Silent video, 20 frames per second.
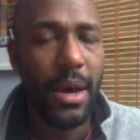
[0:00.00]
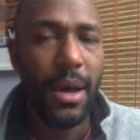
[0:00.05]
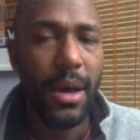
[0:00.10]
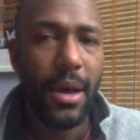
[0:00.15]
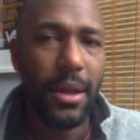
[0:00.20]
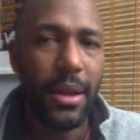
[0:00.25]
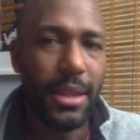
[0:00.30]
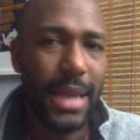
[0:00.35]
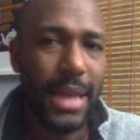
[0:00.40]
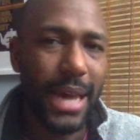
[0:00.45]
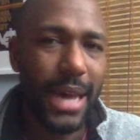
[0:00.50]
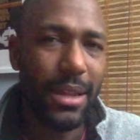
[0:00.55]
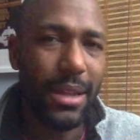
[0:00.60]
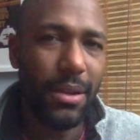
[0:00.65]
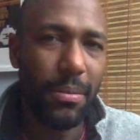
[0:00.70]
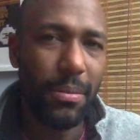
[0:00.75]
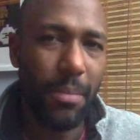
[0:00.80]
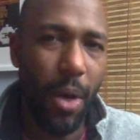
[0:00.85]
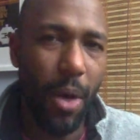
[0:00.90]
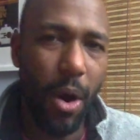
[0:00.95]

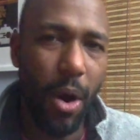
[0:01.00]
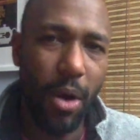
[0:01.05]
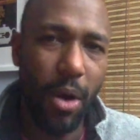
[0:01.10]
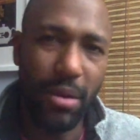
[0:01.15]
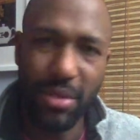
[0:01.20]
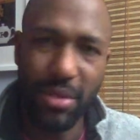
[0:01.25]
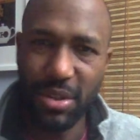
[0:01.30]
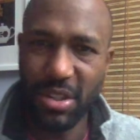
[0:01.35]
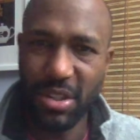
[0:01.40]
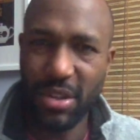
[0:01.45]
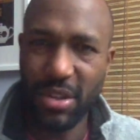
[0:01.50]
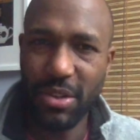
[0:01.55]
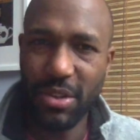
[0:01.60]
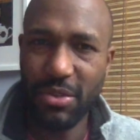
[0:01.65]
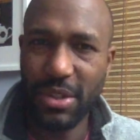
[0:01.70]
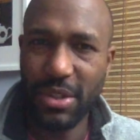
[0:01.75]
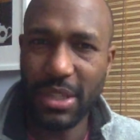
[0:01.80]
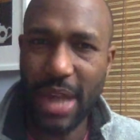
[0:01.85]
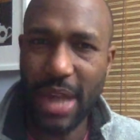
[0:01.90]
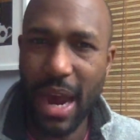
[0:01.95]
that all of those
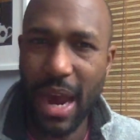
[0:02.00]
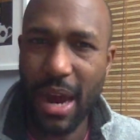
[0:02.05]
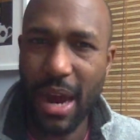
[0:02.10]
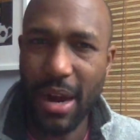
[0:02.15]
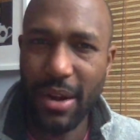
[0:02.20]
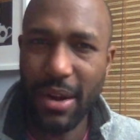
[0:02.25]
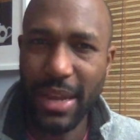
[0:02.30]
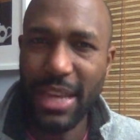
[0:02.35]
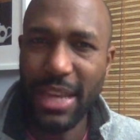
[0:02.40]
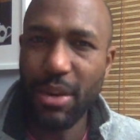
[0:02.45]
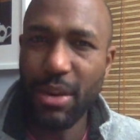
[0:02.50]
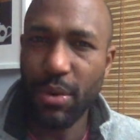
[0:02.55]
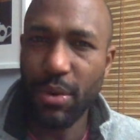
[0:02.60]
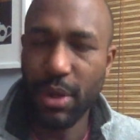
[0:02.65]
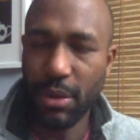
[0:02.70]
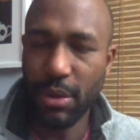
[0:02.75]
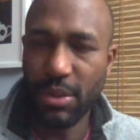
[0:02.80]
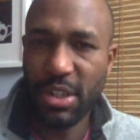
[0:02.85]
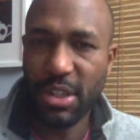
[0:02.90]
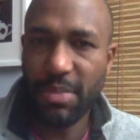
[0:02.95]
countries are
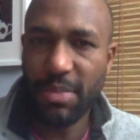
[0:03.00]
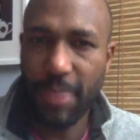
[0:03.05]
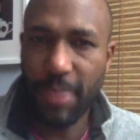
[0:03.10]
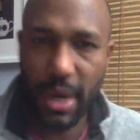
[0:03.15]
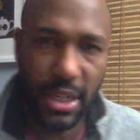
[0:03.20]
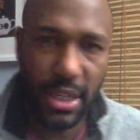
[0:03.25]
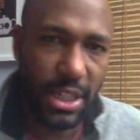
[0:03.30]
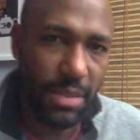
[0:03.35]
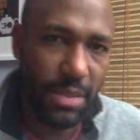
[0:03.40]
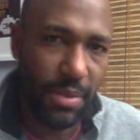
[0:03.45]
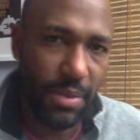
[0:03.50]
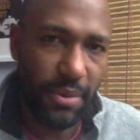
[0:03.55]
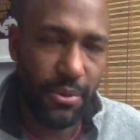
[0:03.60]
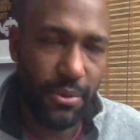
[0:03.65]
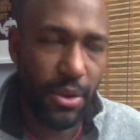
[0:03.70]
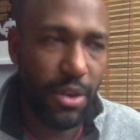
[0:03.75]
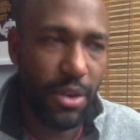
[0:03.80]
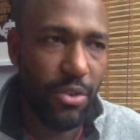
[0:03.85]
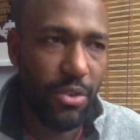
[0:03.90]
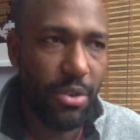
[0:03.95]
equally responsible
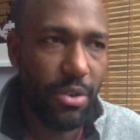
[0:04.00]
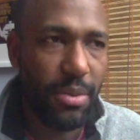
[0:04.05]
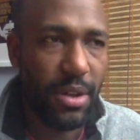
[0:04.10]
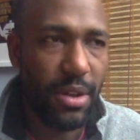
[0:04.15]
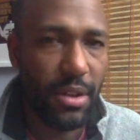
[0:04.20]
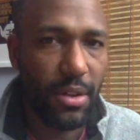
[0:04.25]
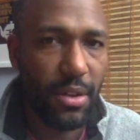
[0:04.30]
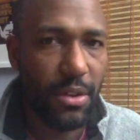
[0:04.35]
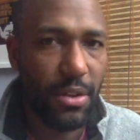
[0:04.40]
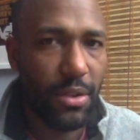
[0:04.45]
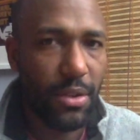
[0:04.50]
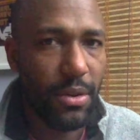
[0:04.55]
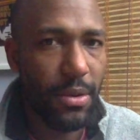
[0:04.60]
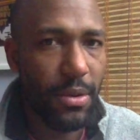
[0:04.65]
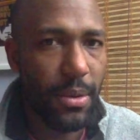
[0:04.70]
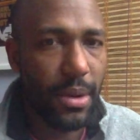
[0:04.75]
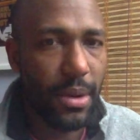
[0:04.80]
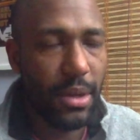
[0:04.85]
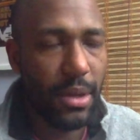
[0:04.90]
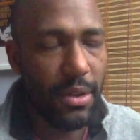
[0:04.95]
for contributing
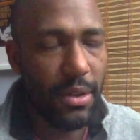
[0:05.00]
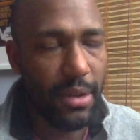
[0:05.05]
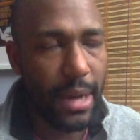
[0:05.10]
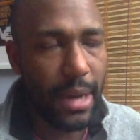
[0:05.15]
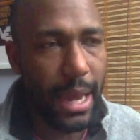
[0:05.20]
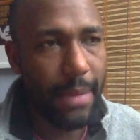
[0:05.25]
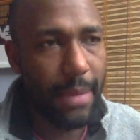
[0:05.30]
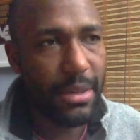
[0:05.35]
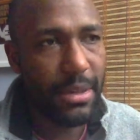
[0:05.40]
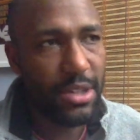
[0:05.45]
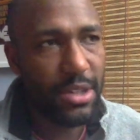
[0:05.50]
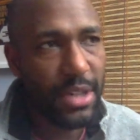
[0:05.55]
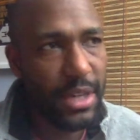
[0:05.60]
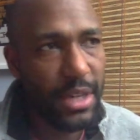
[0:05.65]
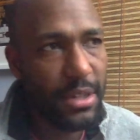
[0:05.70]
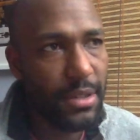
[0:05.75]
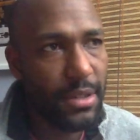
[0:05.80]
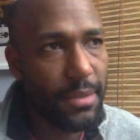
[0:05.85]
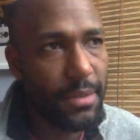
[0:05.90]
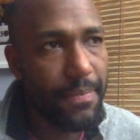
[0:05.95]
to climate
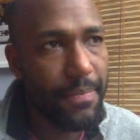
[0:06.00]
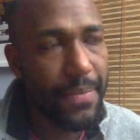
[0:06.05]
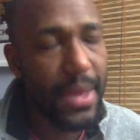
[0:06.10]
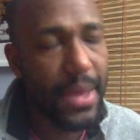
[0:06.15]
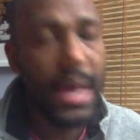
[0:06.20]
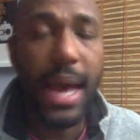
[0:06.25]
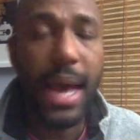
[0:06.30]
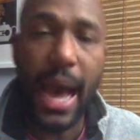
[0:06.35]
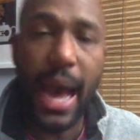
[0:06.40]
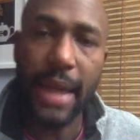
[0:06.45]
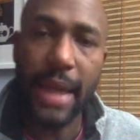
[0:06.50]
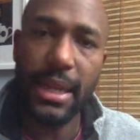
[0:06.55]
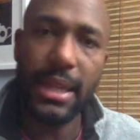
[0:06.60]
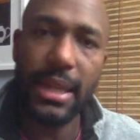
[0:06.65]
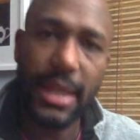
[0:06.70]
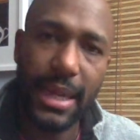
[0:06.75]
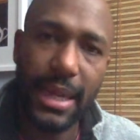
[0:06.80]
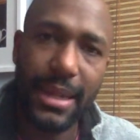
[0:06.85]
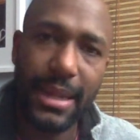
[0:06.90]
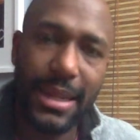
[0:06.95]
change. And
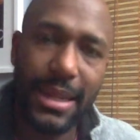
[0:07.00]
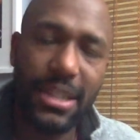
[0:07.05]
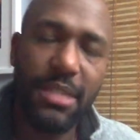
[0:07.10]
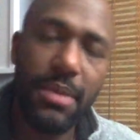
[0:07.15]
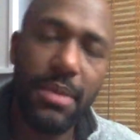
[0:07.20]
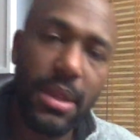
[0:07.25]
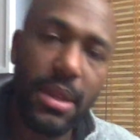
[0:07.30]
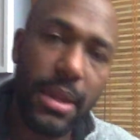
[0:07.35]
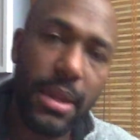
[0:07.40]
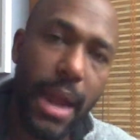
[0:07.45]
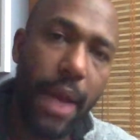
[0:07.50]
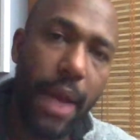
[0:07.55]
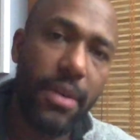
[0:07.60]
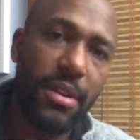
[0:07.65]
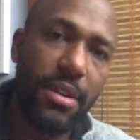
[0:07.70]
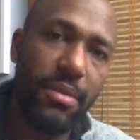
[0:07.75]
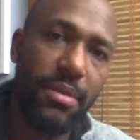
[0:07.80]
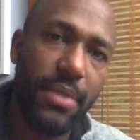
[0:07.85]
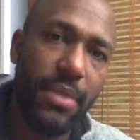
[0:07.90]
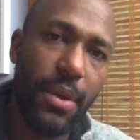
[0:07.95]
yet that tends to be the
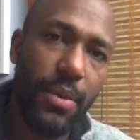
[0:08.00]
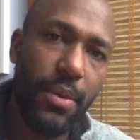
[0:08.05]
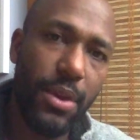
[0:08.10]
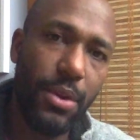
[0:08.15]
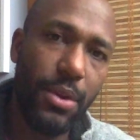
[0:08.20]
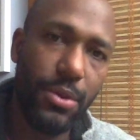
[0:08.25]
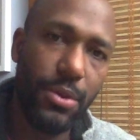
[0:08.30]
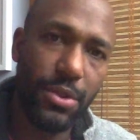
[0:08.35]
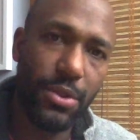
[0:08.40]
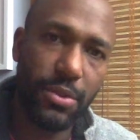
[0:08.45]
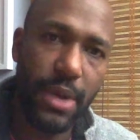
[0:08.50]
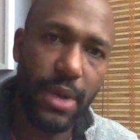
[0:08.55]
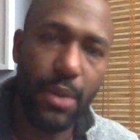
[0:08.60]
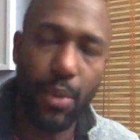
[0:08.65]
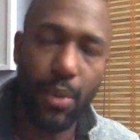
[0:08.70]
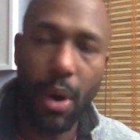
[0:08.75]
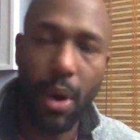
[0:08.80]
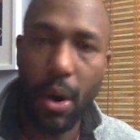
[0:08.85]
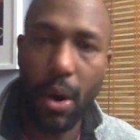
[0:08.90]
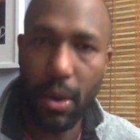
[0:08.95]
narrative that we use,
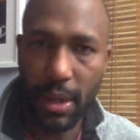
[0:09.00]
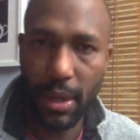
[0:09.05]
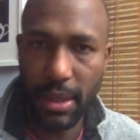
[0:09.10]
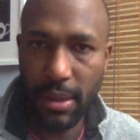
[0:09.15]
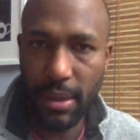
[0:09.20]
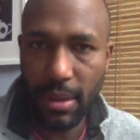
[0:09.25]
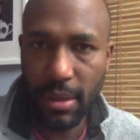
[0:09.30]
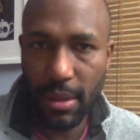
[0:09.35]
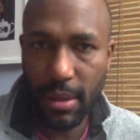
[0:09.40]
right? We're all in